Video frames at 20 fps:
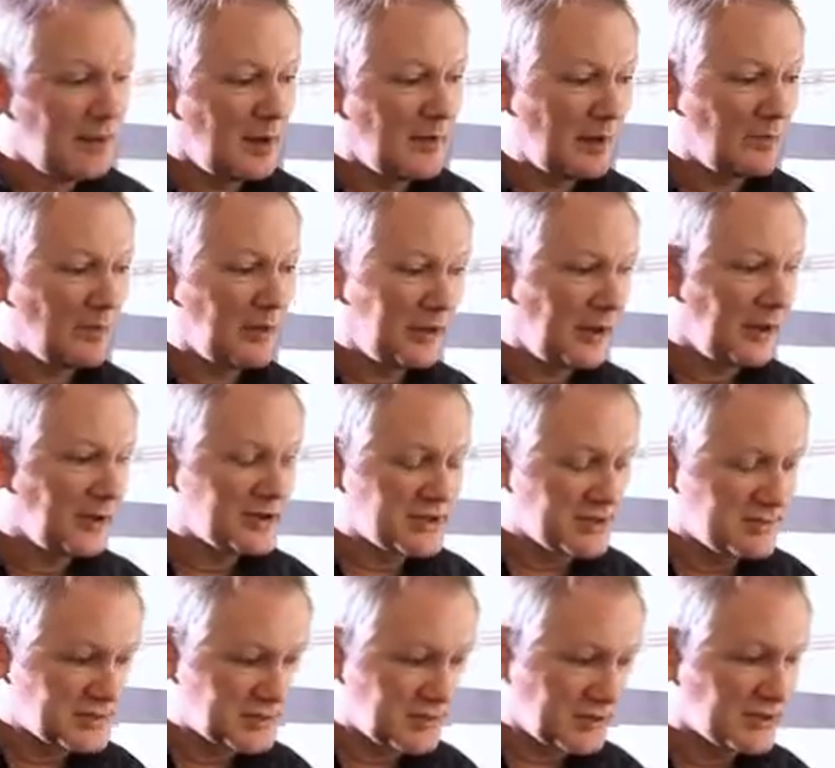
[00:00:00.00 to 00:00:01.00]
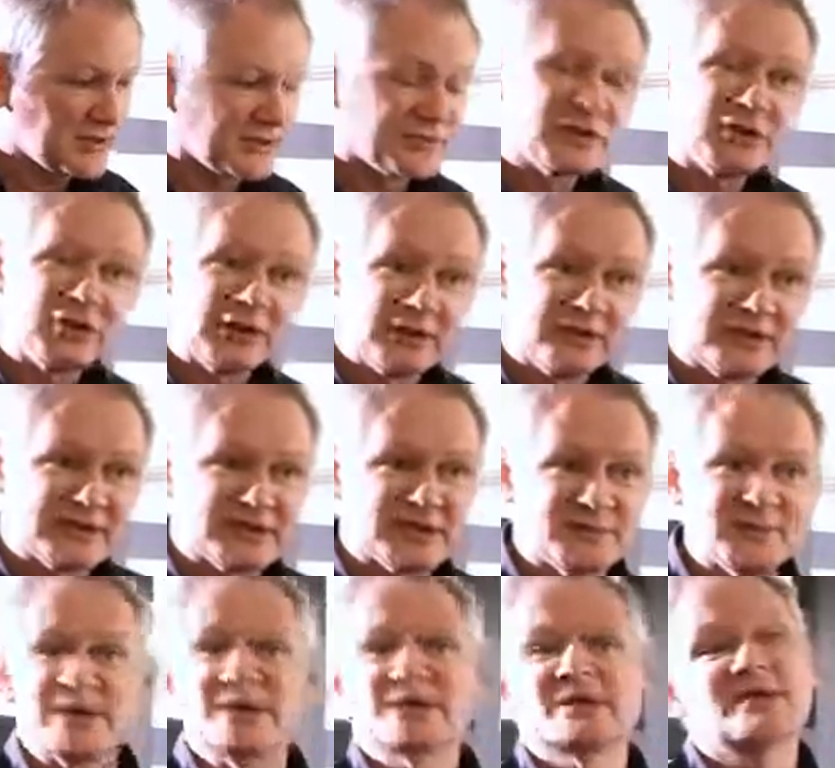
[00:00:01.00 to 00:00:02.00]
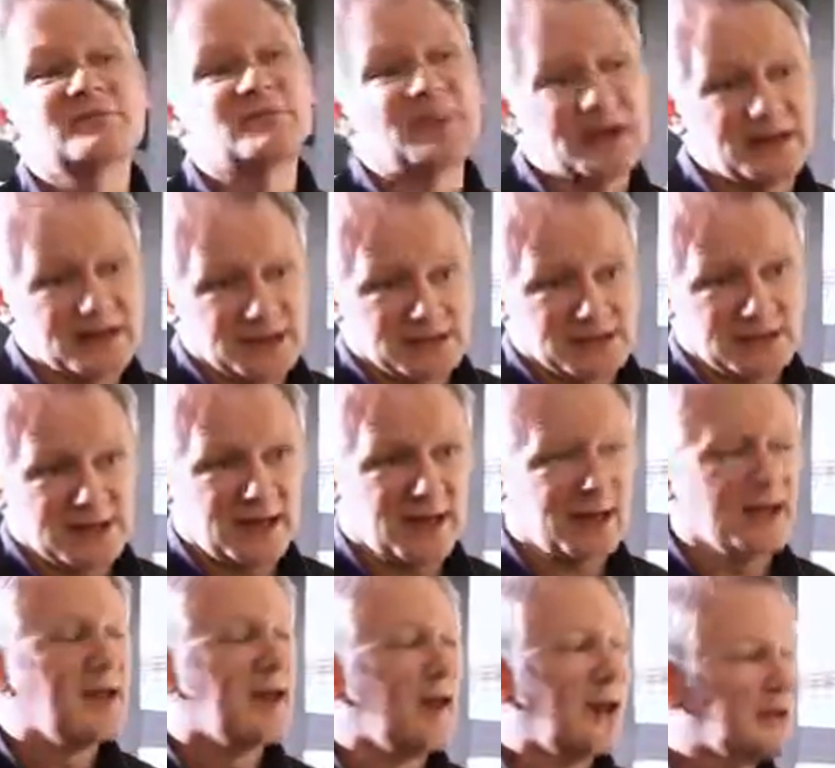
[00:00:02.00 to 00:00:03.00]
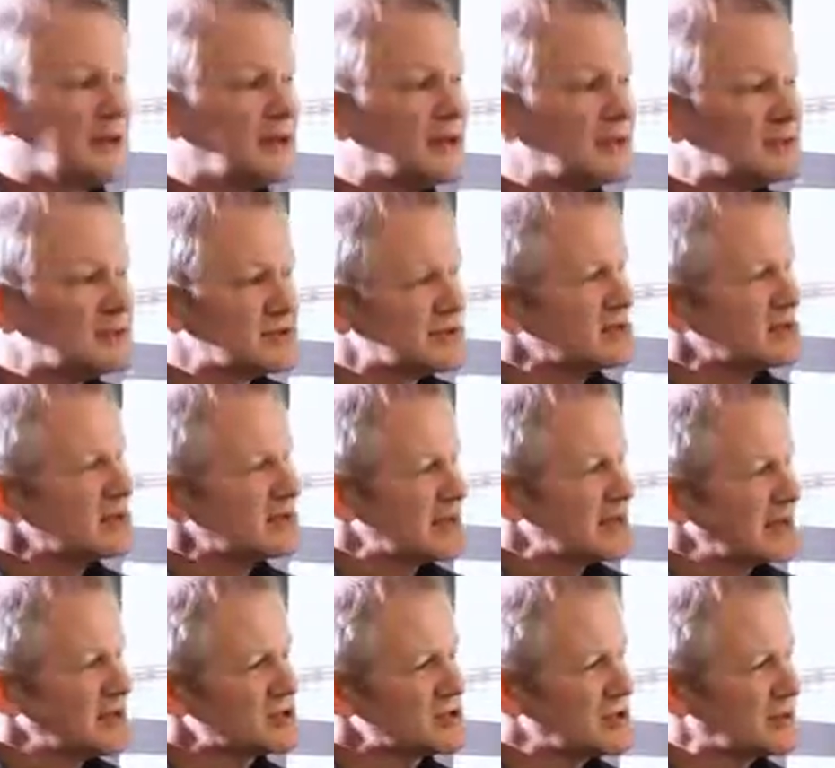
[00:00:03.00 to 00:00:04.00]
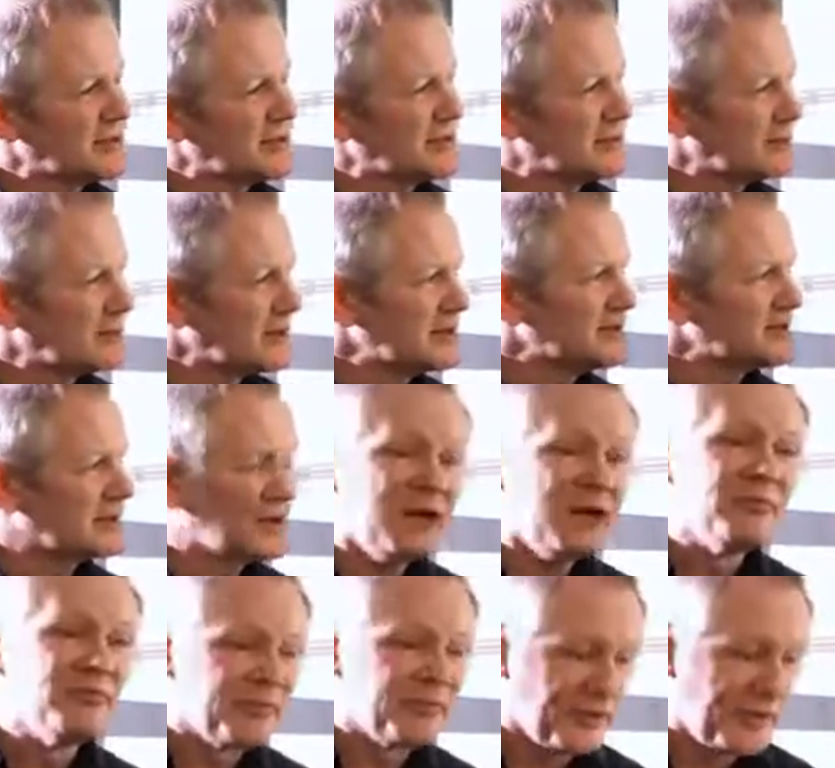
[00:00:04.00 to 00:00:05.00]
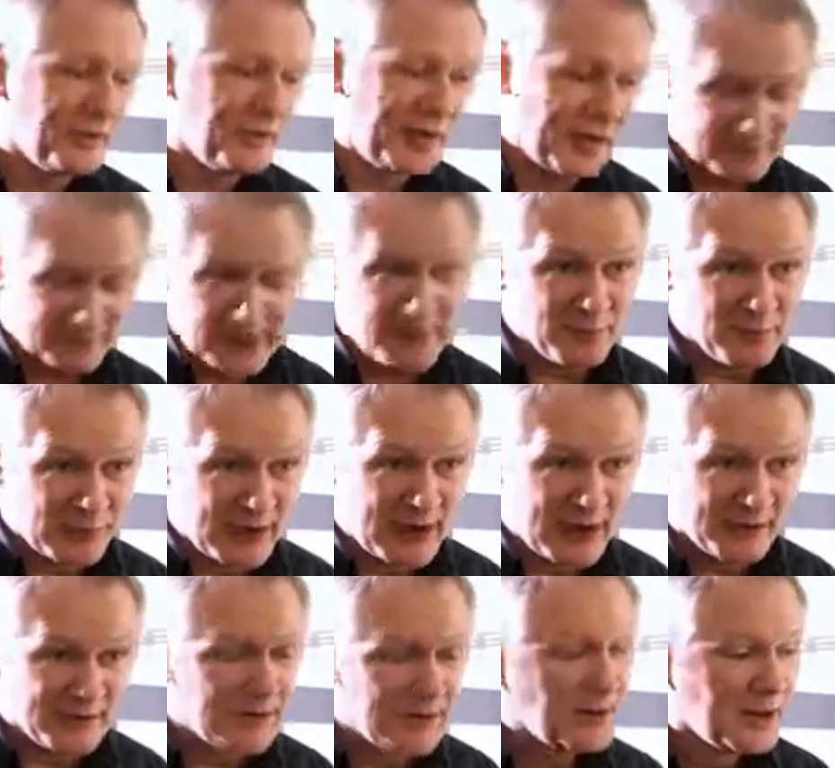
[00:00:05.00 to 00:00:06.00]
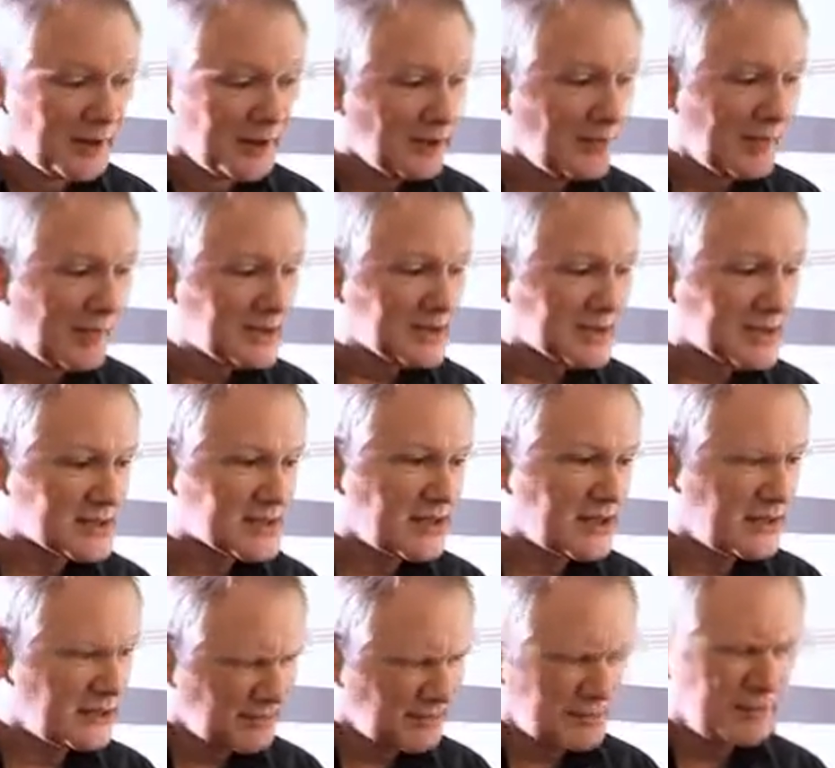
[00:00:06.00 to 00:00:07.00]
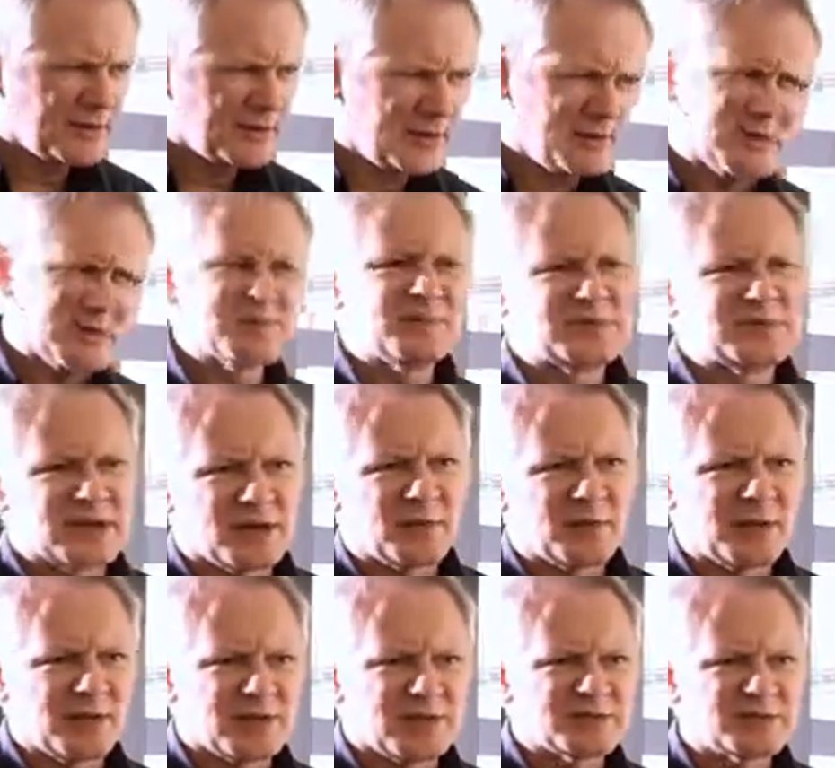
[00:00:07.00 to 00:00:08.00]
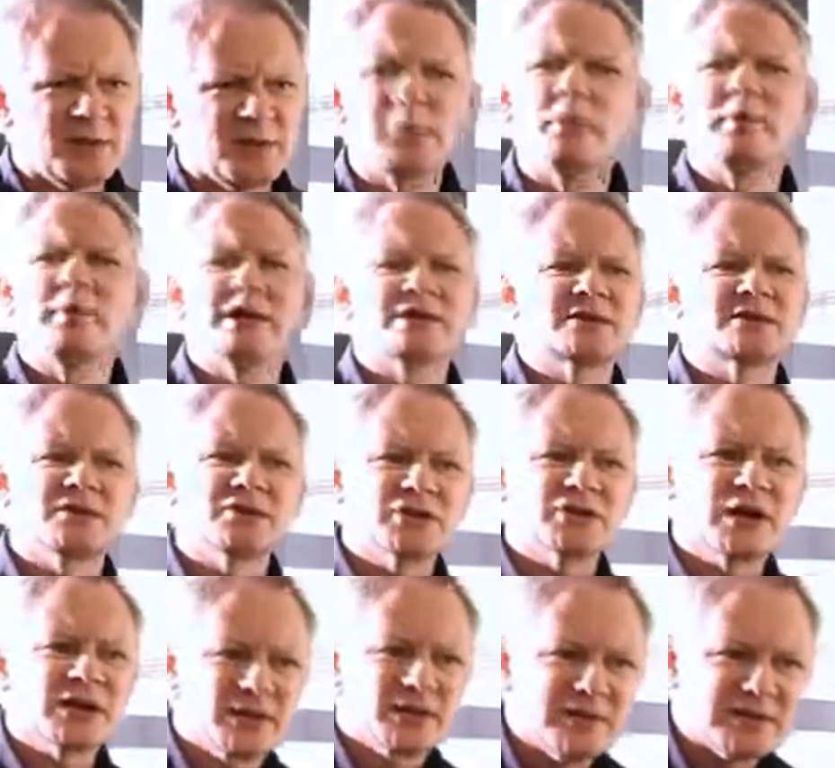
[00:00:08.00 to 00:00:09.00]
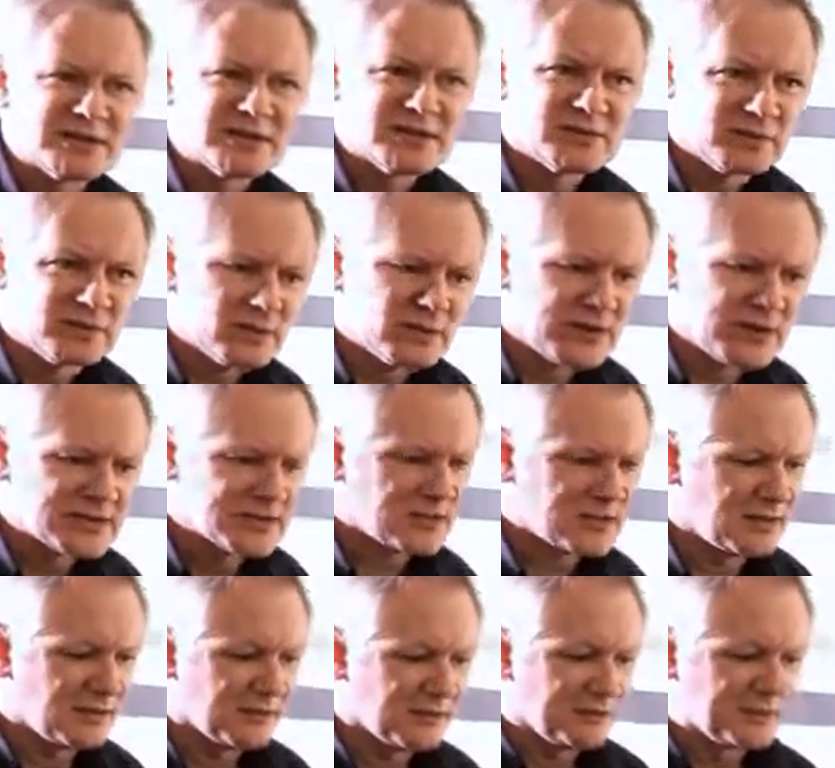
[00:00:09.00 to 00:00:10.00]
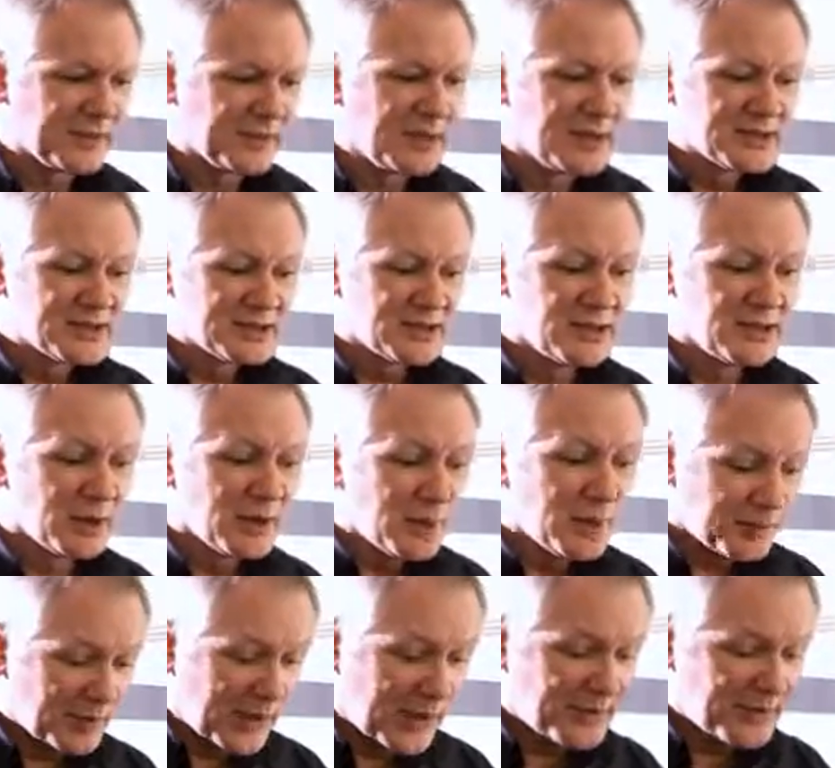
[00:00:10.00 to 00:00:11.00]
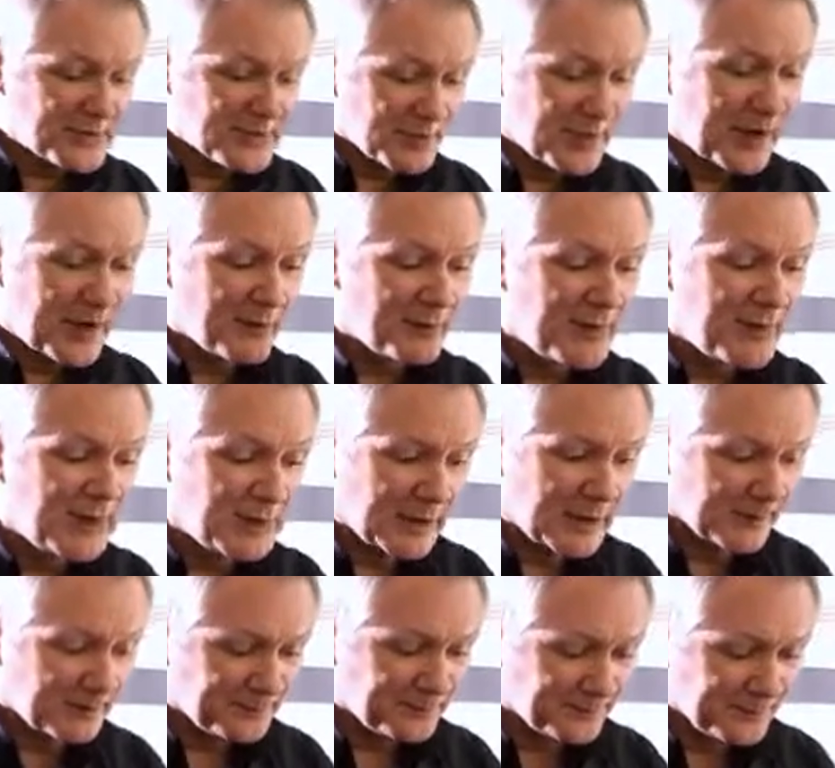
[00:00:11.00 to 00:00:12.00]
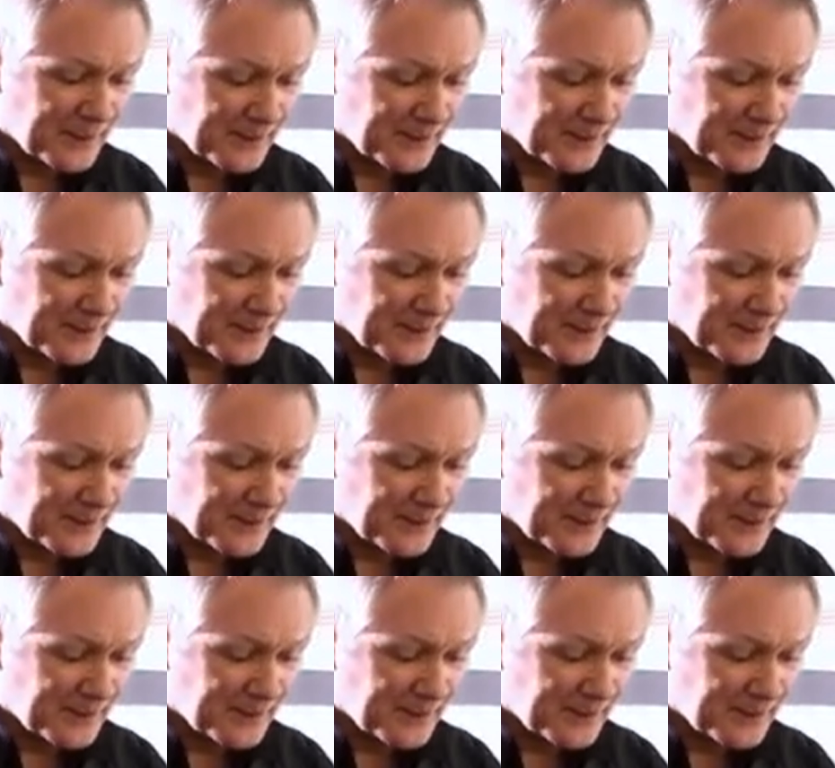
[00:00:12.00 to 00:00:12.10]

about what the ownership structure of John Lewis is because they've made us care. And it gives us this extra little bit of comfort about that brand that makes us think they must be terribly nice people because they share their business with all their staff. So brand is about meaning.